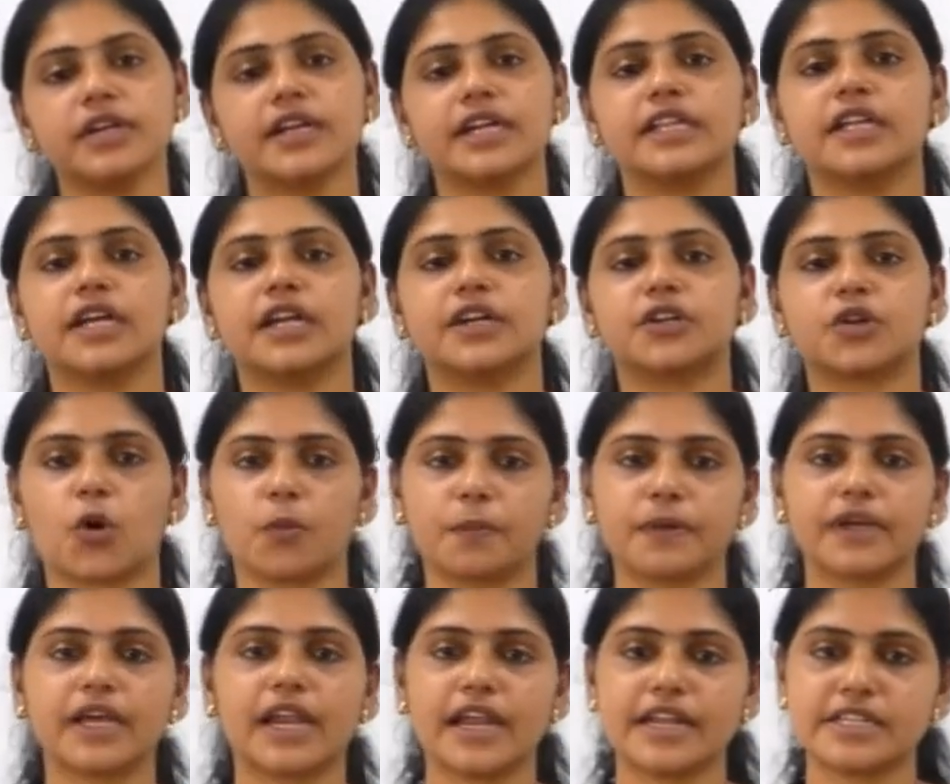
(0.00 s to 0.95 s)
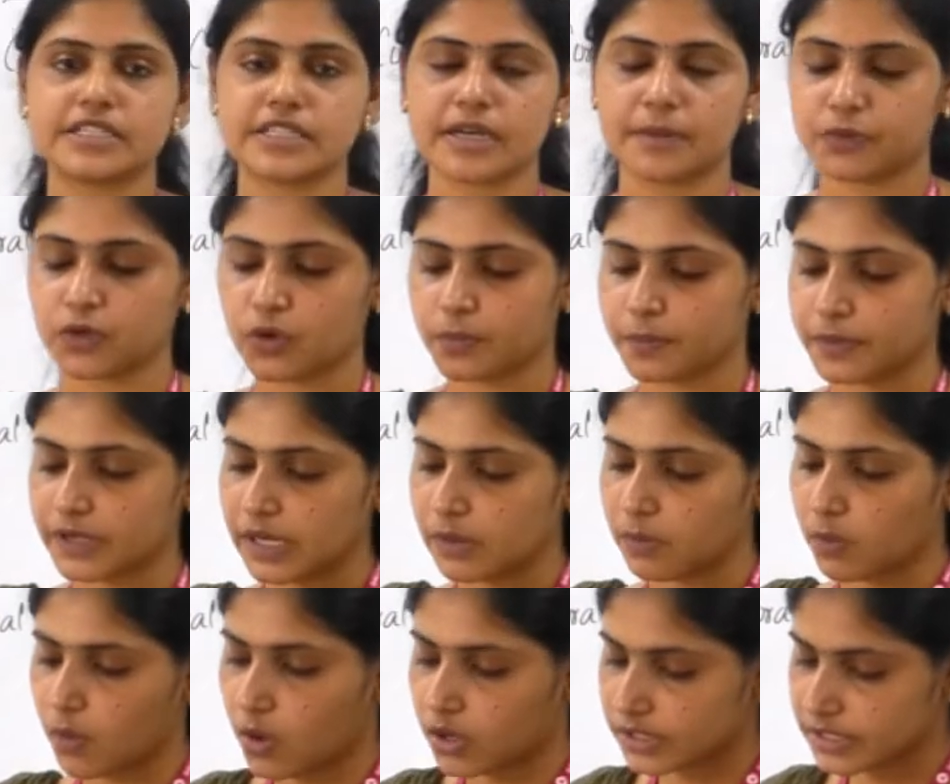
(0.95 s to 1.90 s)
in the tropical and
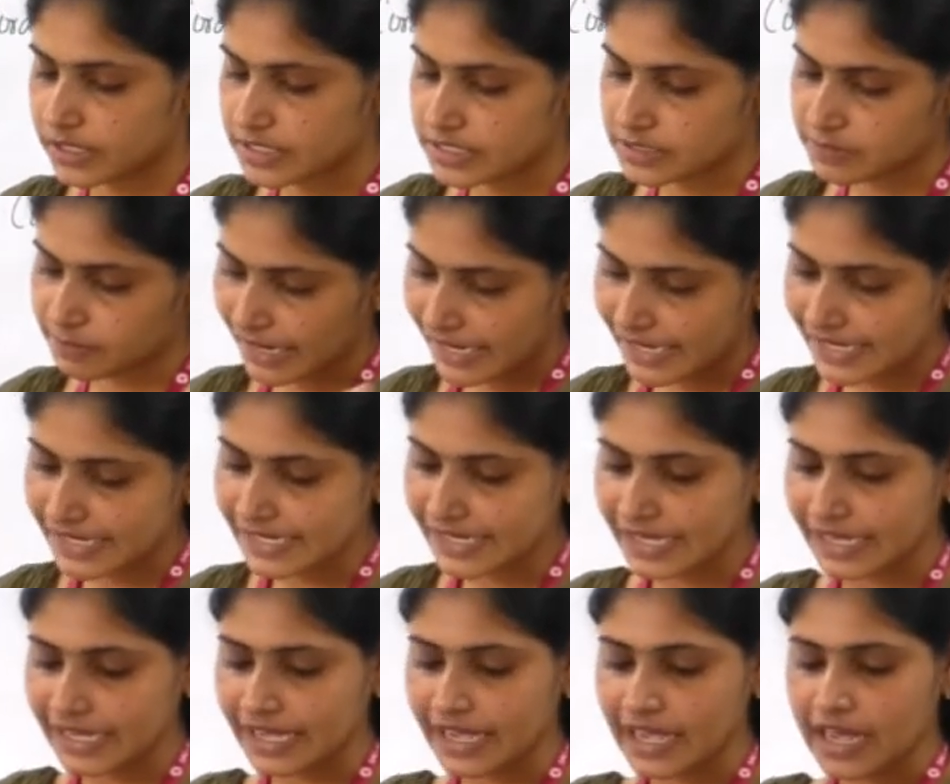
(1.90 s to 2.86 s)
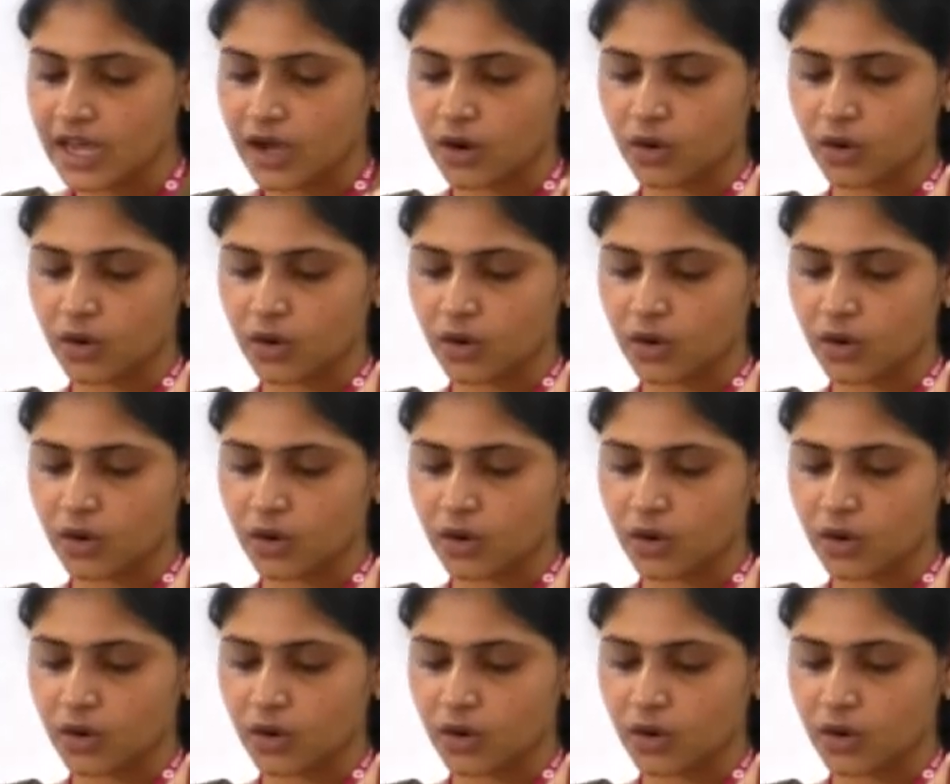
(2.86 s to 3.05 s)
subtropical waters mainly,